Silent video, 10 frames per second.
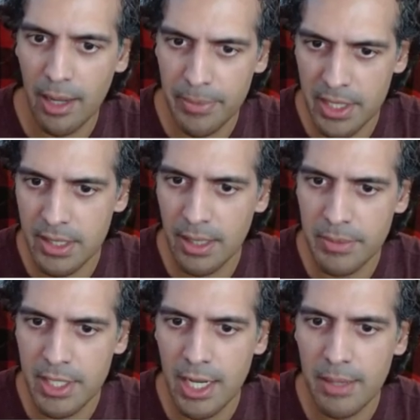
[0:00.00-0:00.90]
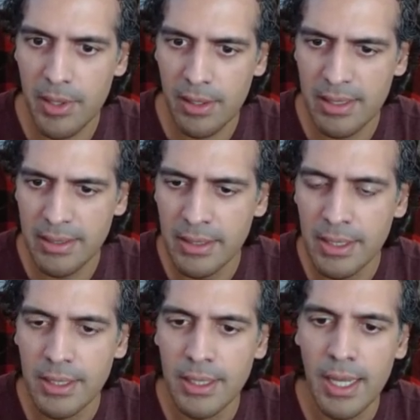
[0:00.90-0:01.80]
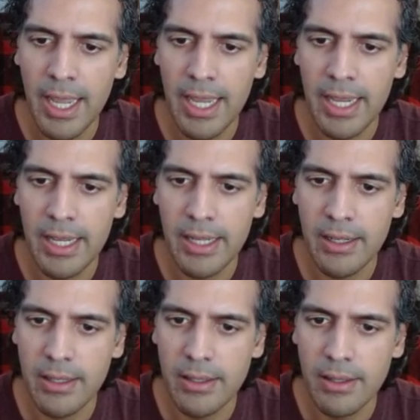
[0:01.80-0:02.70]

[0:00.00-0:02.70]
up this sums table, and